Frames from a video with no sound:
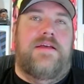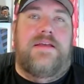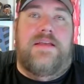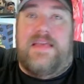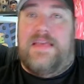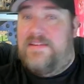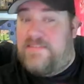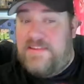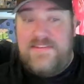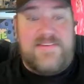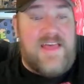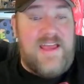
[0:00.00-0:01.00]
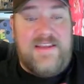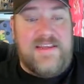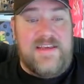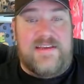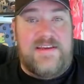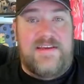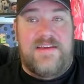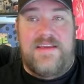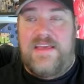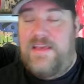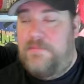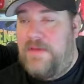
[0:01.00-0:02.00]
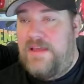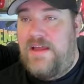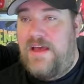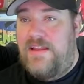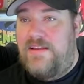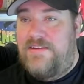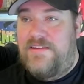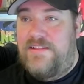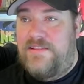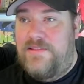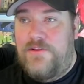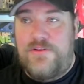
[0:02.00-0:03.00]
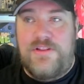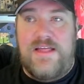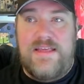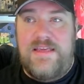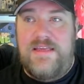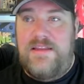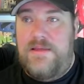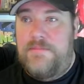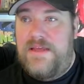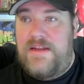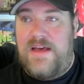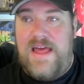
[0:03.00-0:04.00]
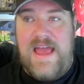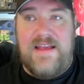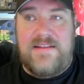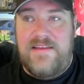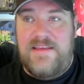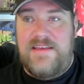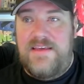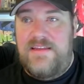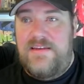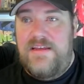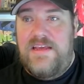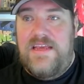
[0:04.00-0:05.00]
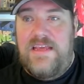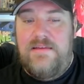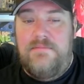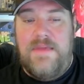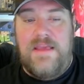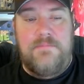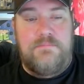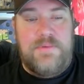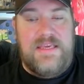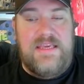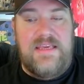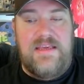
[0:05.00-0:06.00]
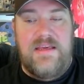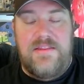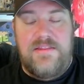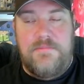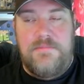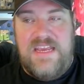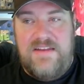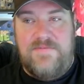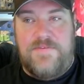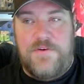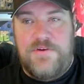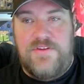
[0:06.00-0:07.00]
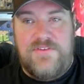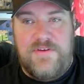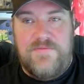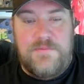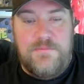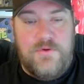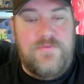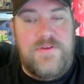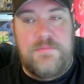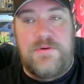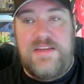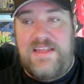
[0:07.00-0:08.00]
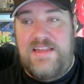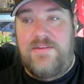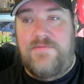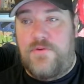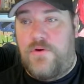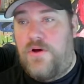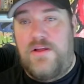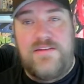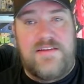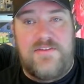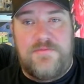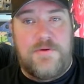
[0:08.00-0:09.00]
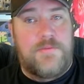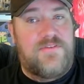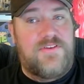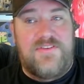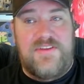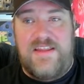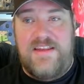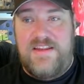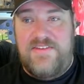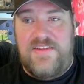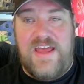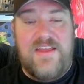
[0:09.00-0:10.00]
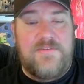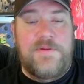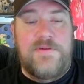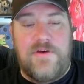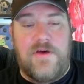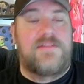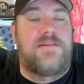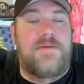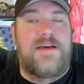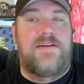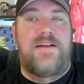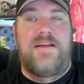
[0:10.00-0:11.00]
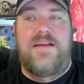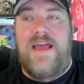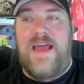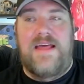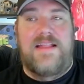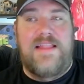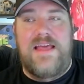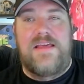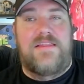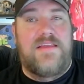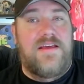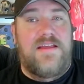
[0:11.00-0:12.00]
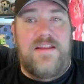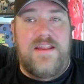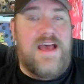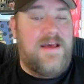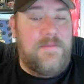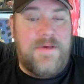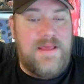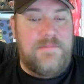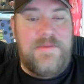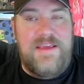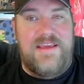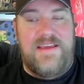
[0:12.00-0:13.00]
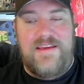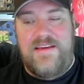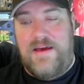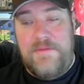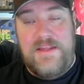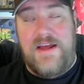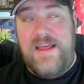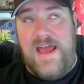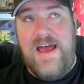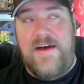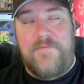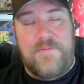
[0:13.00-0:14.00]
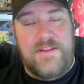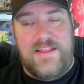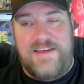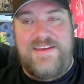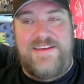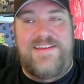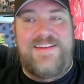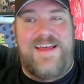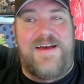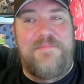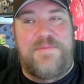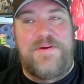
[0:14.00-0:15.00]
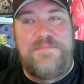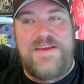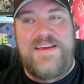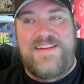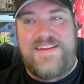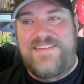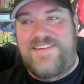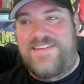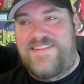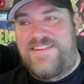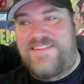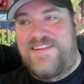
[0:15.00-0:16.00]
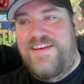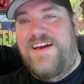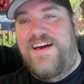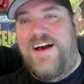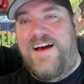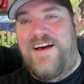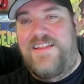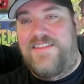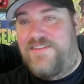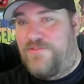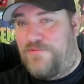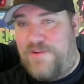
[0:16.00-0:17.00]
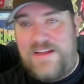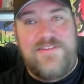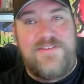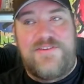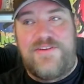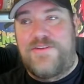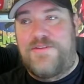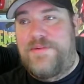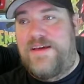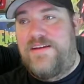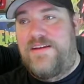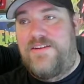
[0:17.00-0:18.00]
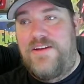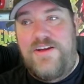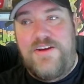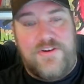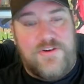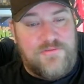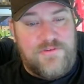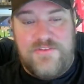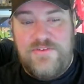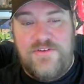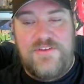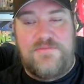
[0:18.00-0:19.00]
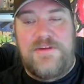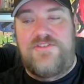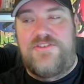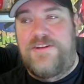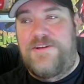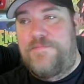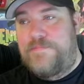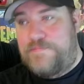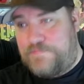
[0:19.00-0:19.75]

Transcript: He's the sidekick. He may not look like it. He may not act like it. He may be the main focus of the movie, but for all intents and purposes, and this has been talked about at length, not by me. I mean, I have, but like not by me in this instance. The directors talked about it. Kurt Russell has mentioned it.